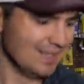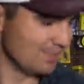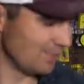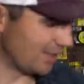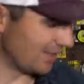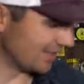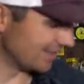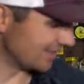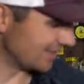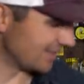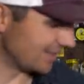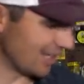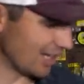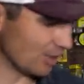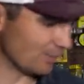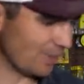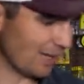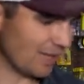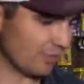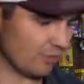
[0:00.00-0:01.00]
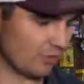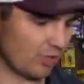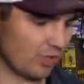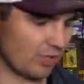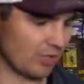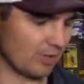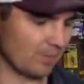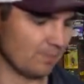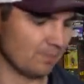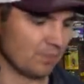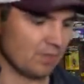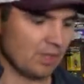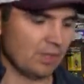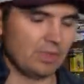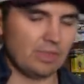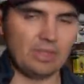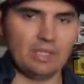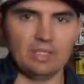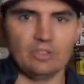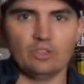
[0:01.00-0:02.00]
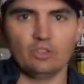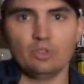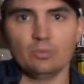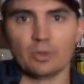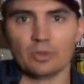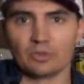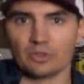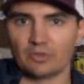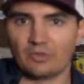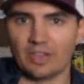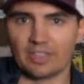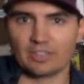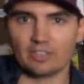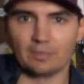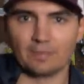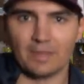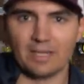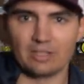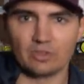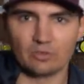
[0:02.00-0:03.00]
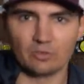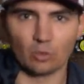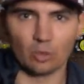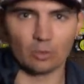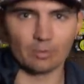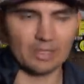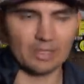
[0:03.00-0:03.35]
because they are by far the two most effective baits for